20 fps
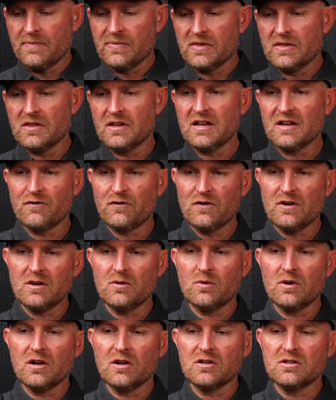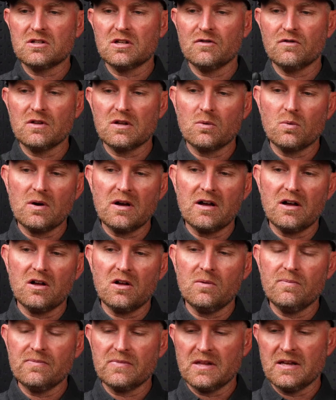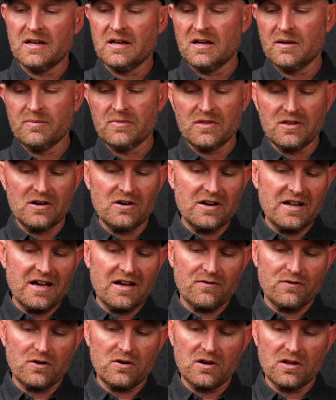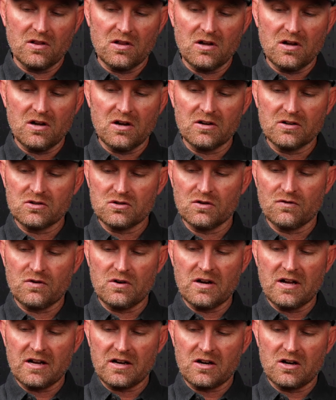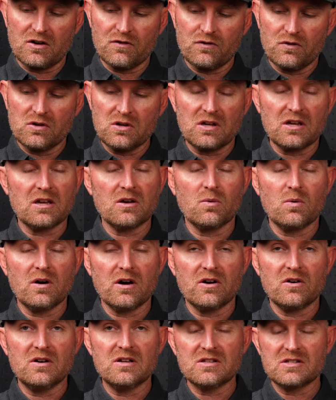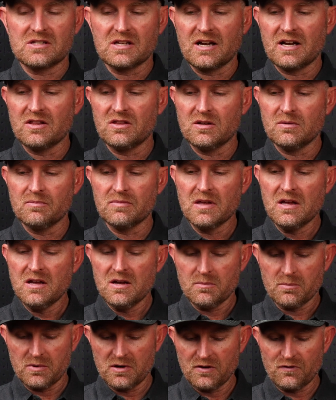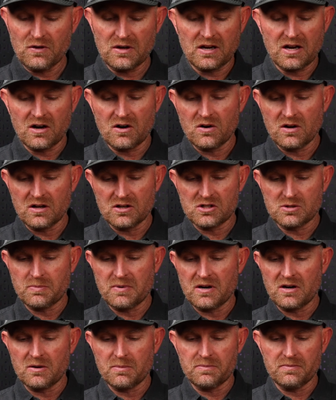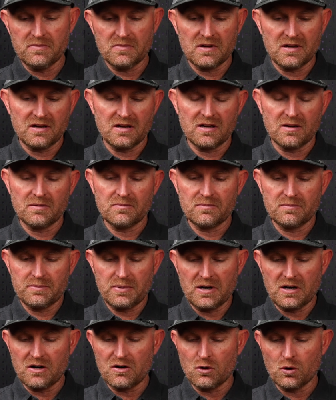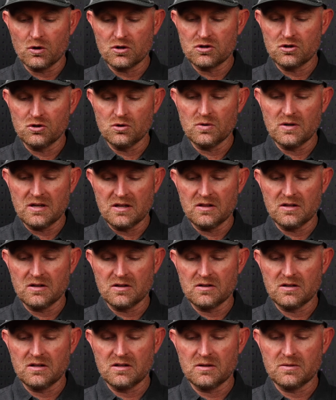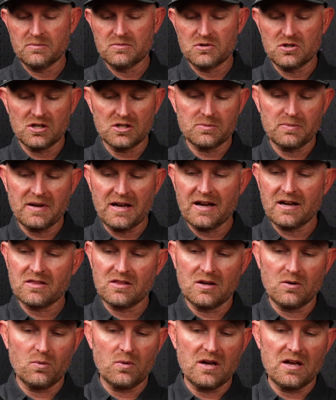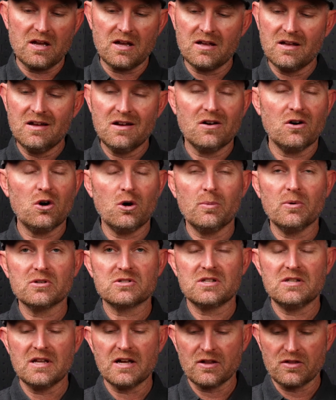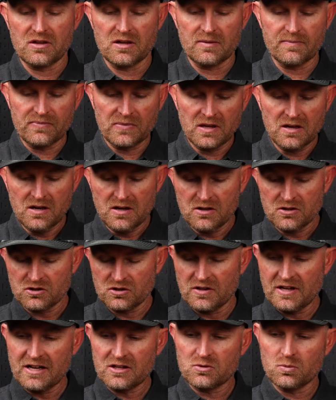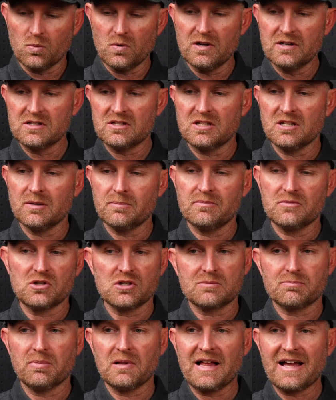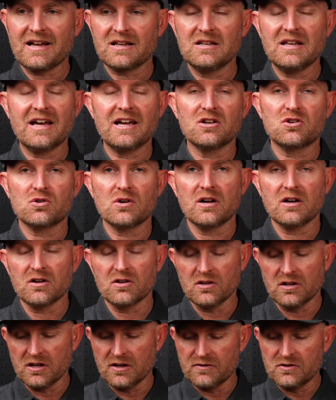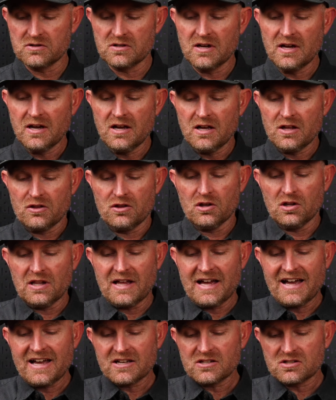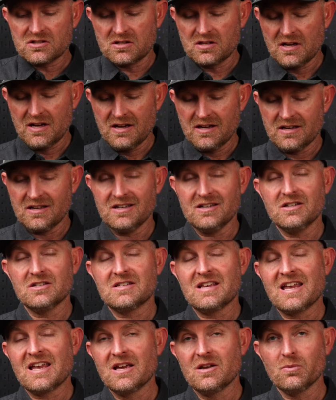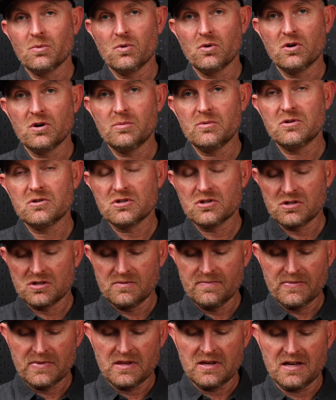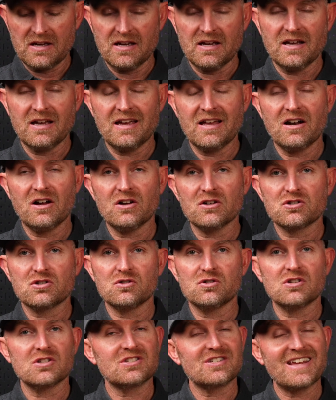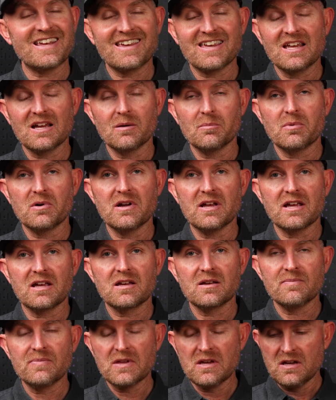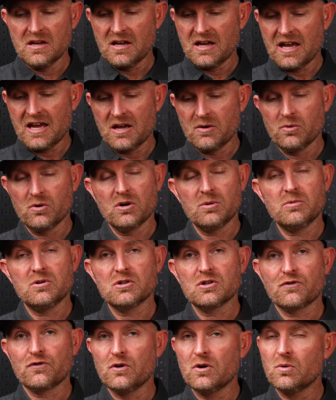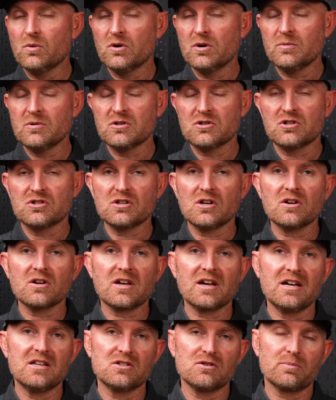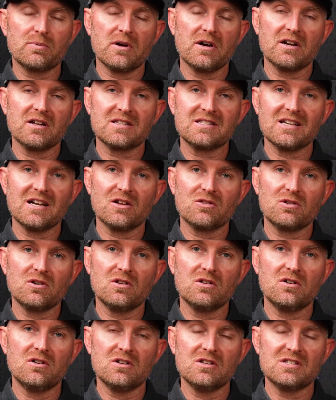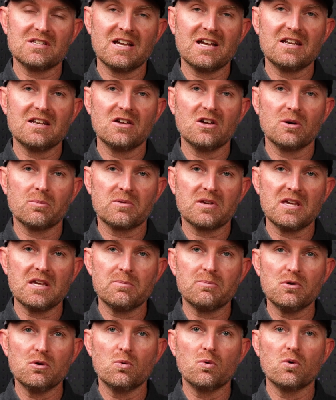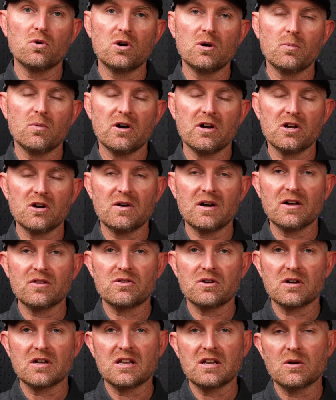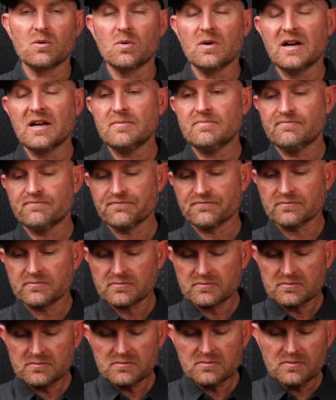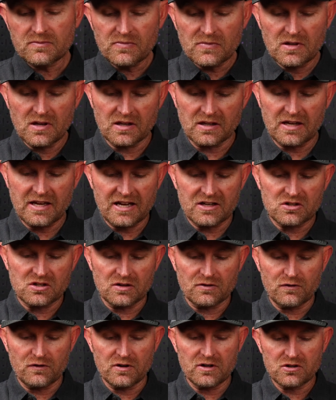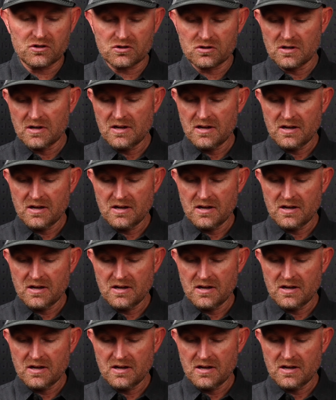They fit relatively well. They're not very long, so if you're not careful, you can get water inside them. But if you carry a spare pair or two in the chest pack, they weigh almost nothing. So that's one tip, just black nitrile gloves. The last is hand warmers and also just taking a break. Hand warmers, foot warmers, there's all kinds of products out there that are designed to help keep you warm while you're out there getting wet and catching fish.